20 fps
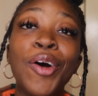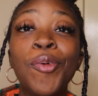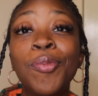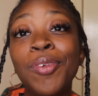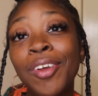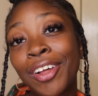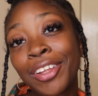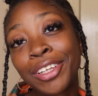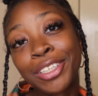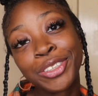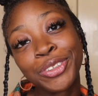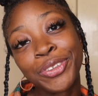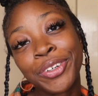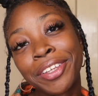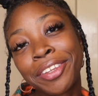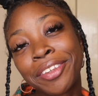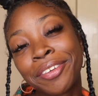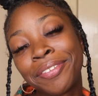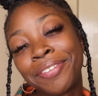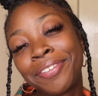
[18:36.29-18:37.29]
hope y'all
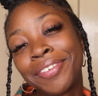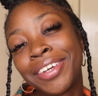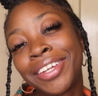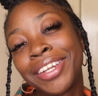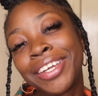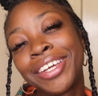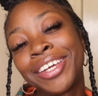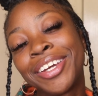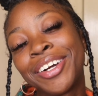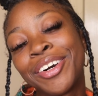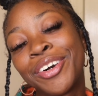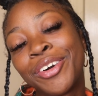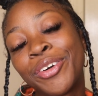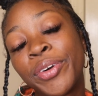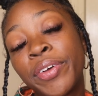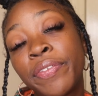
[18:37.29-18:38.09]
enjoyed the video.